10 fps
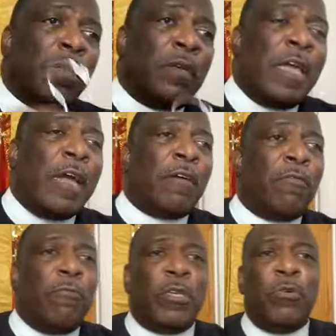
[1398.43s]
Now,
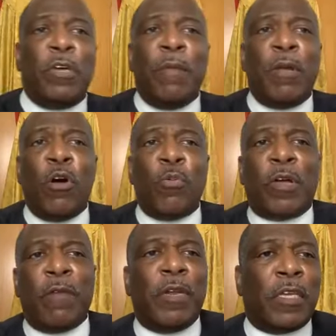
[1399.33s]
when you come to Hope
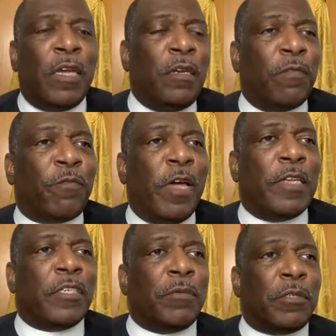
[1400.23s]
Covenant Kingdom
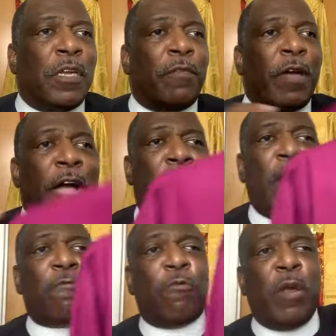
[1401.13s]
Fellowship stuff, I
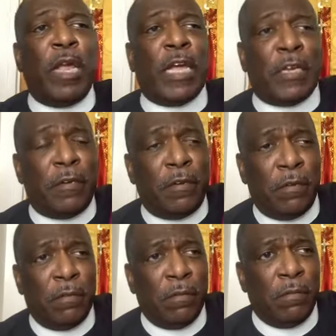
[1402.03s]
have red.
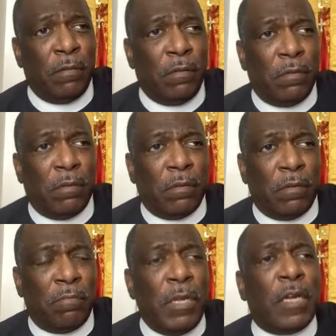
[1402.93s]

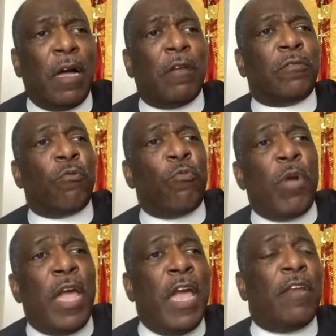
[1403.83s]
Because
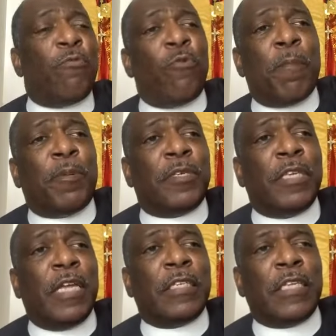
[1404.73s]
red
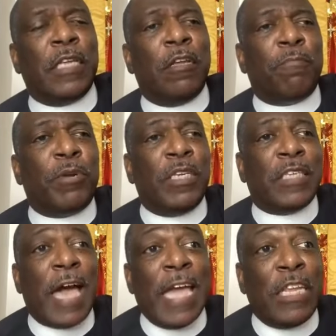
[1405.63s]
represents
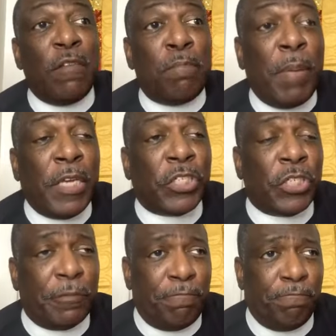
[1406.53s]
presiding
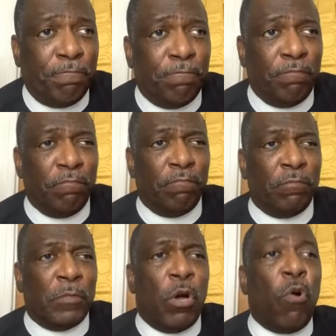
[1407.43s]
bishop
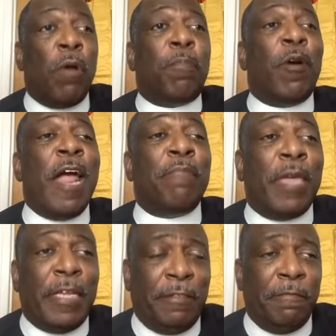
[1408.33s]
or
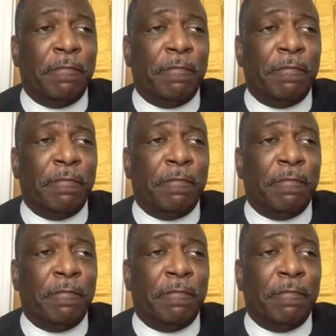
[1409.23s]
primate.